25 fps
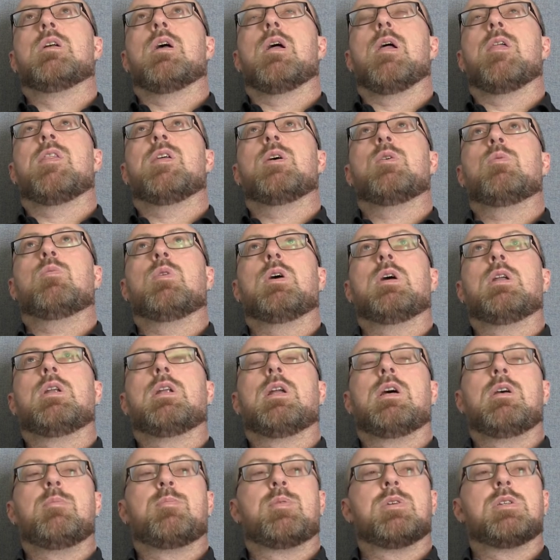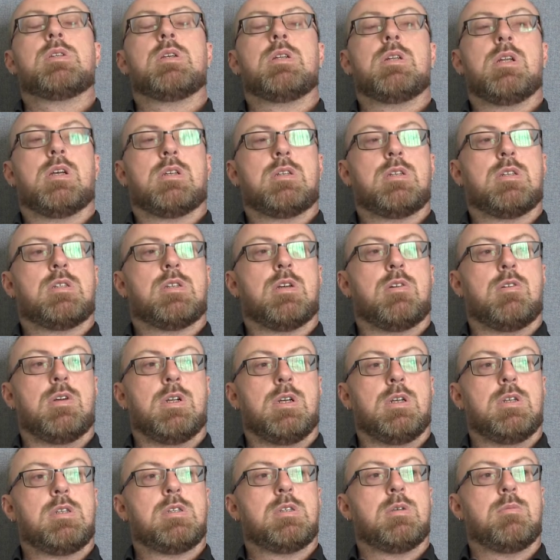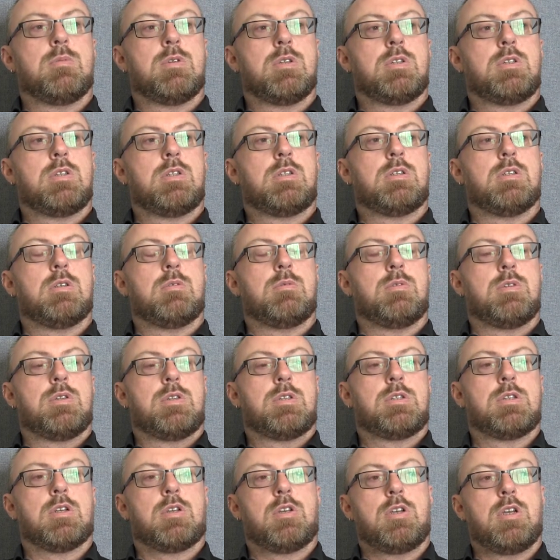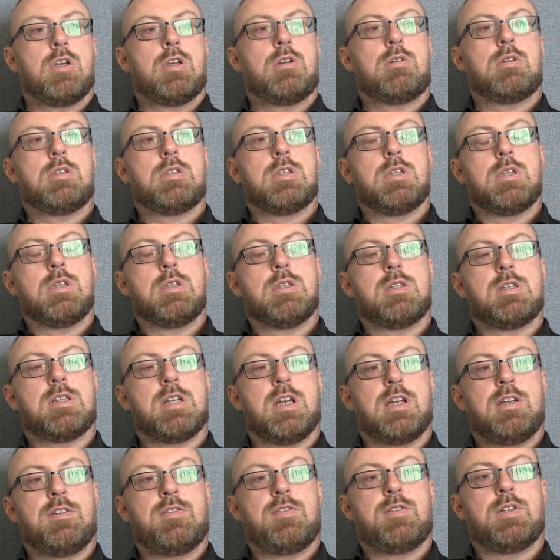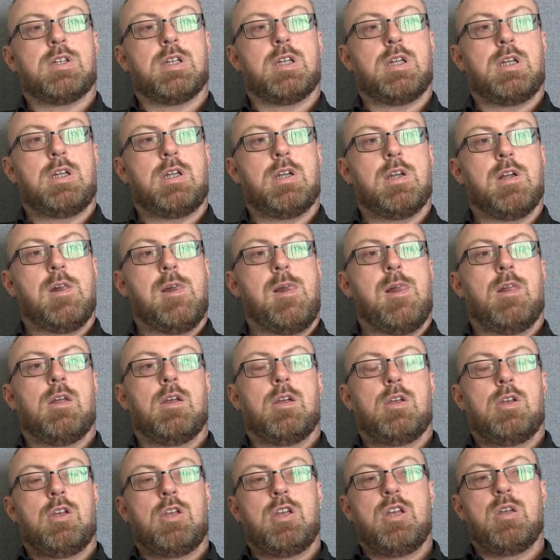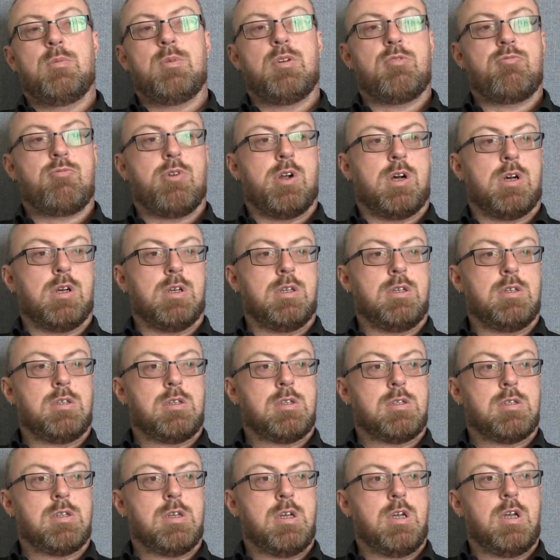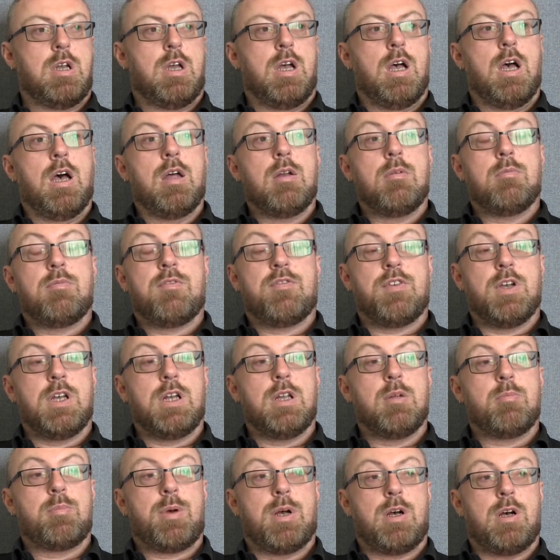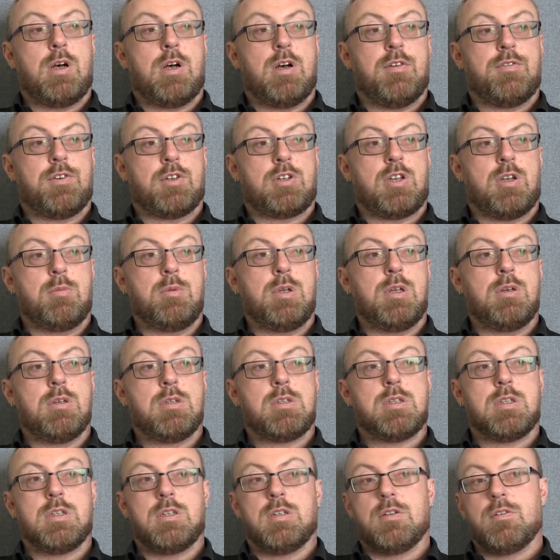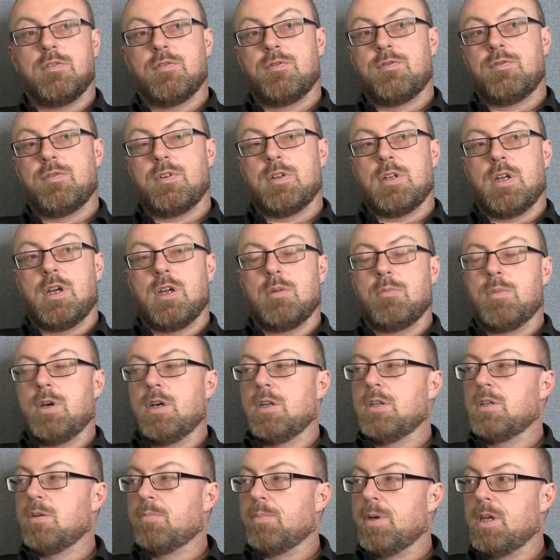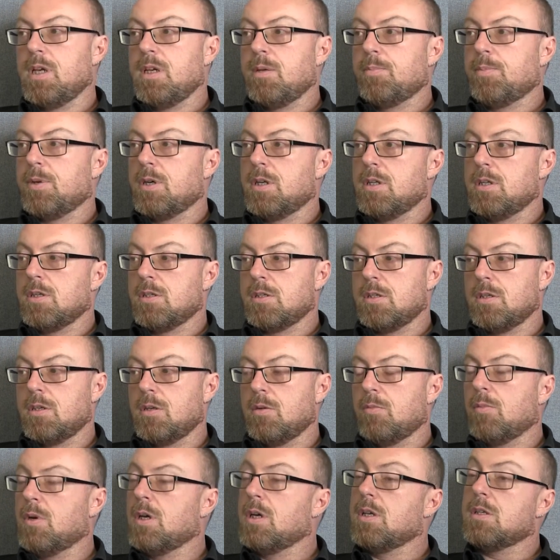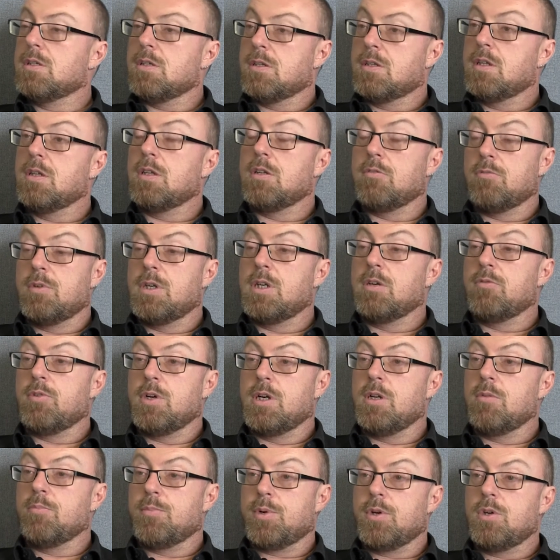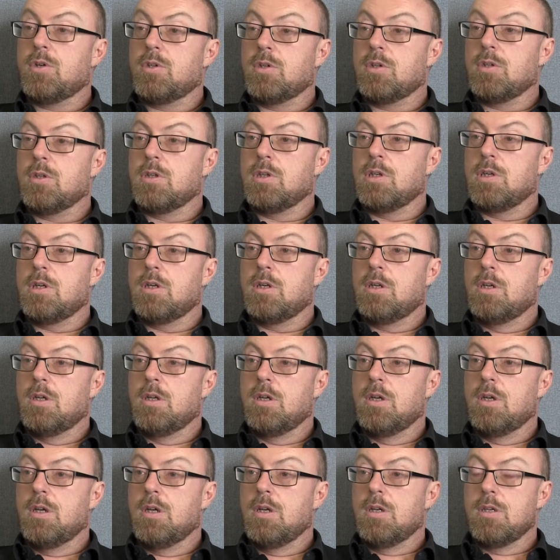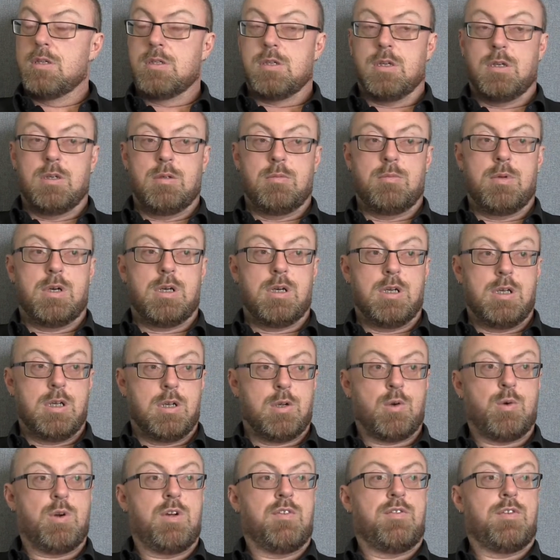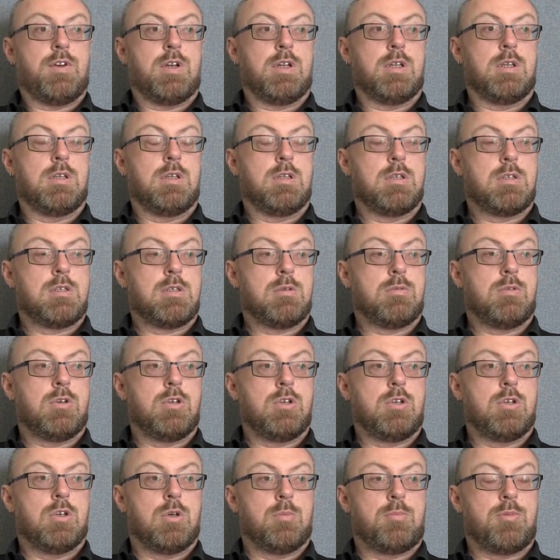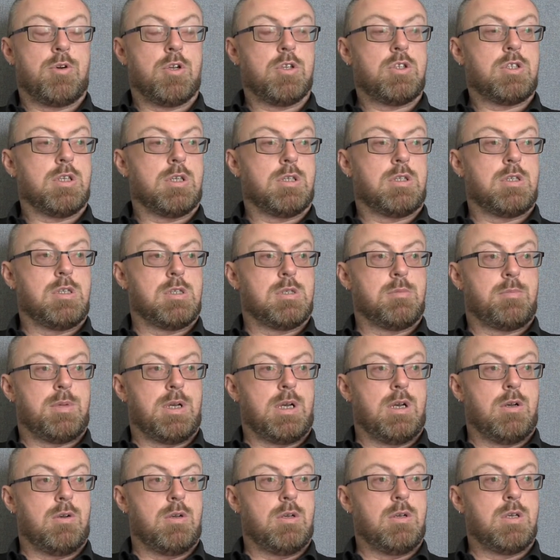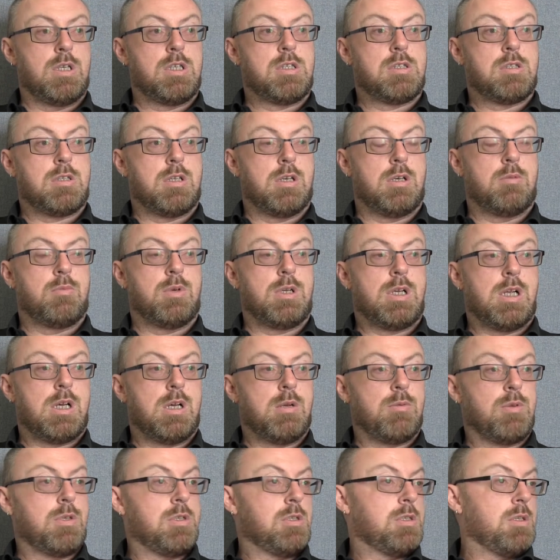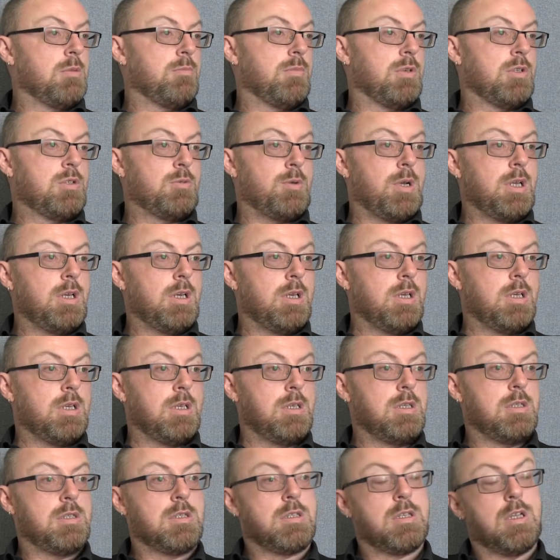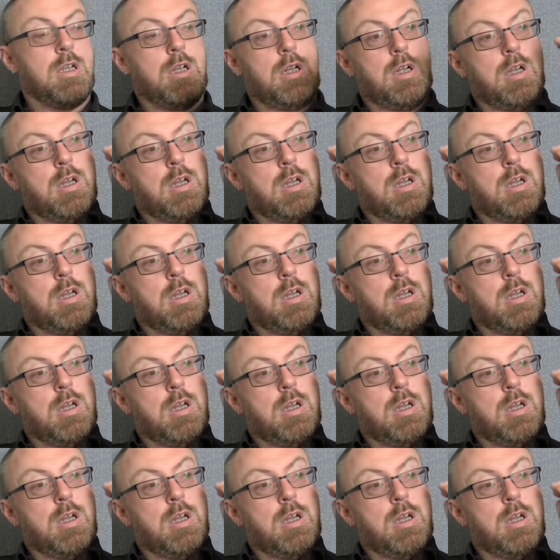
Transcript: I think where labels are necessary is something to do with security and safety, human rights, and feeling part of a community of like-minded people in certain ways. I think they're really, really important. So my equivalent to what your project is about is that when I was in my twenties,